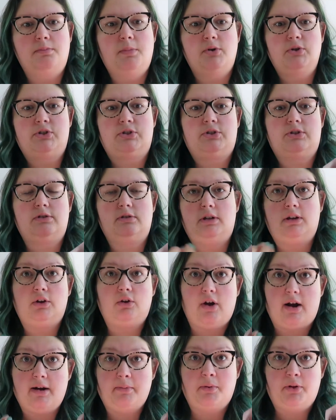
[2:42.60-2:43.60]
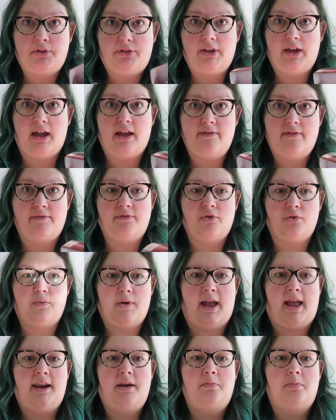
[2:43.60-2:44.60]
most incredible thing I've ever
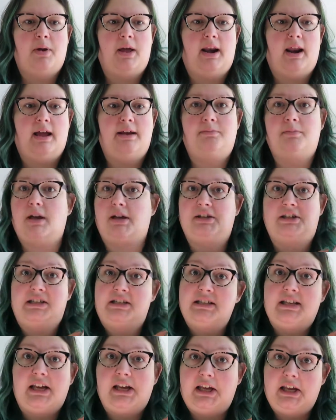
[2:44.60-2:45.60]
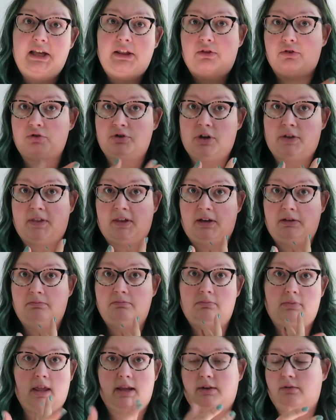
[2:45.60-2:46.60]
read, but I'm not disliking it. There's
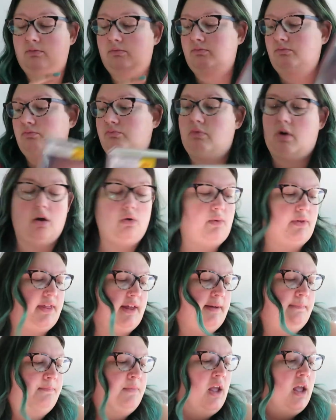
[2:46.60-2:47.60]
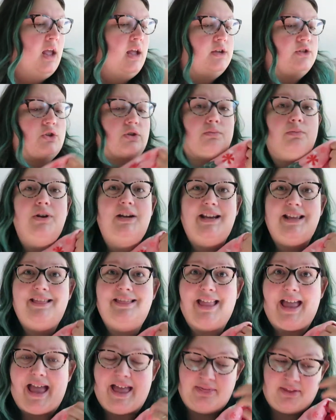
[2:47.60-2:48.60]
nothing like wrong with it. So I'm reading
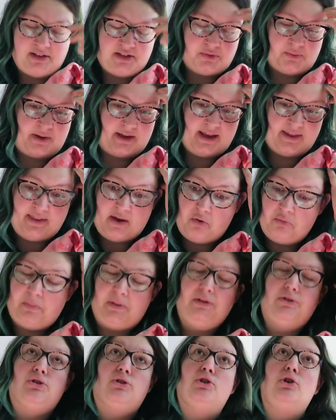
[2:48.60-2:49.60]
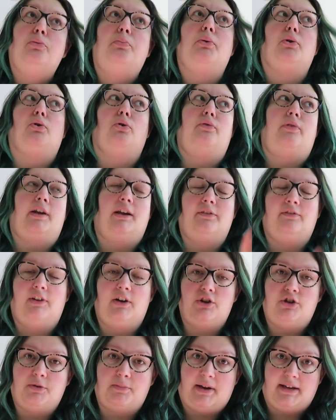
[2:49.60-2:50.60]
that this weekend. That would be super cool if I could
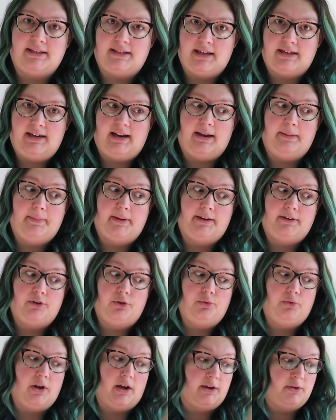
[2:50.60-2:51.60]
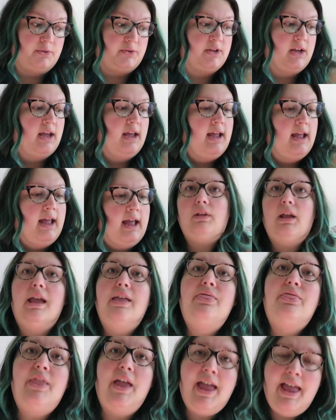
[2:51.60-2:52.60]
finish it by Sunday, but who knows.
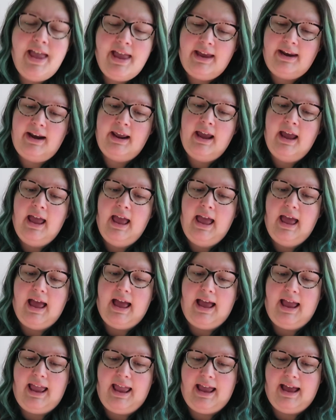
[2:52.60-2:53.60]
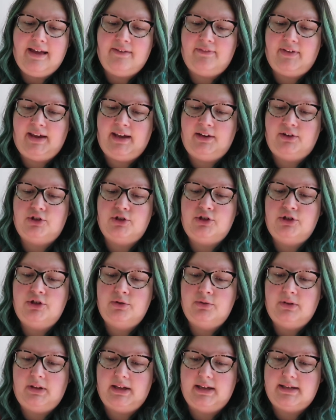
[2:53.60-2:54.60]
And then I have a
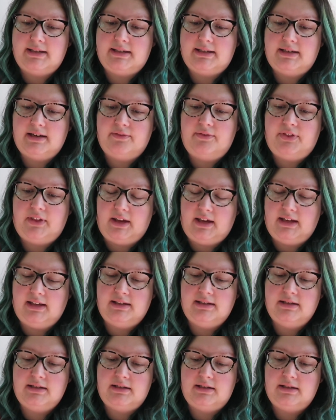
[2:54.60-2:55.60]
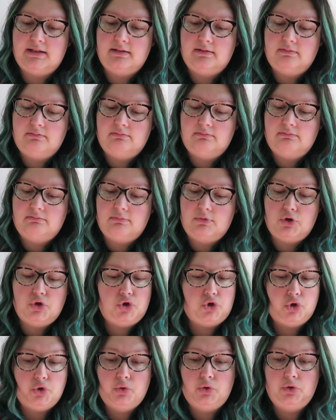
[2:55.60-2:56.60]
to-do list of things
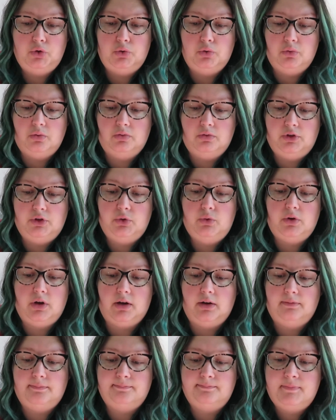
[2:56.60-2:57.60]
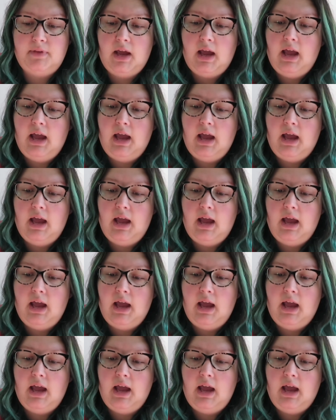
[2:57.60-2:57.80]
to do, you know.